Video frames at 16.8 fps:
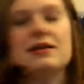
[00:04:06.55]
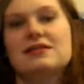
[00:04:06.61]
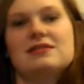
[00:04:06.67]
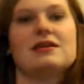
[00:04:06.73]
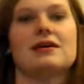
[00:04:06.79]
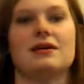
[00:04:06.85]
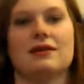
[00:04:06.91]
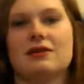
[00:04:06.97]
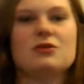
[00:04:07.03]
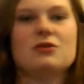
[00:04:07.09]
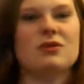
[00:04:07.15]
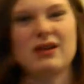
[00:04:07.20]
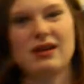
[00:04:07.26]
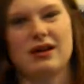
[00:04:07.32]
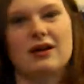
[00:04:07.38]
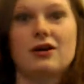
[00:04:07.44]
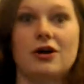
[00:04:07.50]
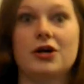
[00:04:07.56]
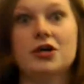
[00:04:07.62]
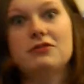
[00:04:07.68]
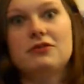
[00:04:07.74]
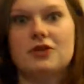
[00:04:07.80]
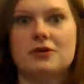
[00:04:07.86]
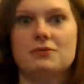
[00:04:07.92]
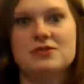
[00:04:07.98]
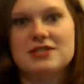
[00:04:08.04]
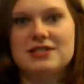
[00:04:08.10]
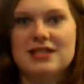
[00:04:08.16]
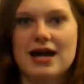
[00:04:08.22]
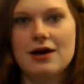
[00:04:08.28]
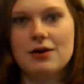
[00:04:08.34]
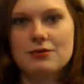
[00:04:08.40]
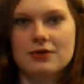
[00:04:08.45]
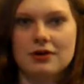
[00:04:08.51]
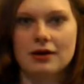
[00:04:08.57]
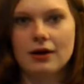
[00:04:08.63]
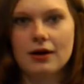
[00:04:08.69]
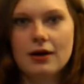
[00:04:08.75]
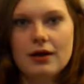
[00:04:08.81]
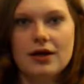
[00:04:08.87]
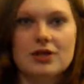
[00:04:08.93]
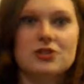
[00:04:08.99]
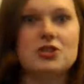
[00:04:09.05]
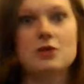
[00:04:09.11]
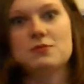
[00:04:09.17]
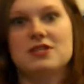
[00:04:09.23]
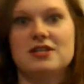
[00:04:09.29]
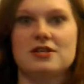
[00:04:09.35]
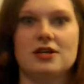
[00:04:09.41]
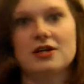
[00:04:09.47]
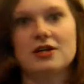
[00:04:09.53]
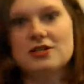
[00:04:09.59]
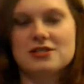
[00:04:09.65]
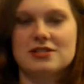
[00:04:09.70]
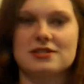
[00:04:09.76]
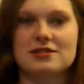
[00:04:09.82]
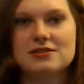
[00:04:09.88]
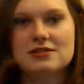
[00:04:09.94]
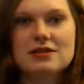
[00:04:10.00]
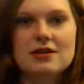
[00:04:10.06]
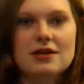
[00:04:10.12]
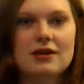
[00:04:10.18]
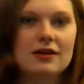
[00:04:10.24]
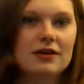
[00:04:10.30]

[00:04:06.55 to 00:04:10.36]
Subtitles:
It's you know, a carnival comes to town and a gypsy curses,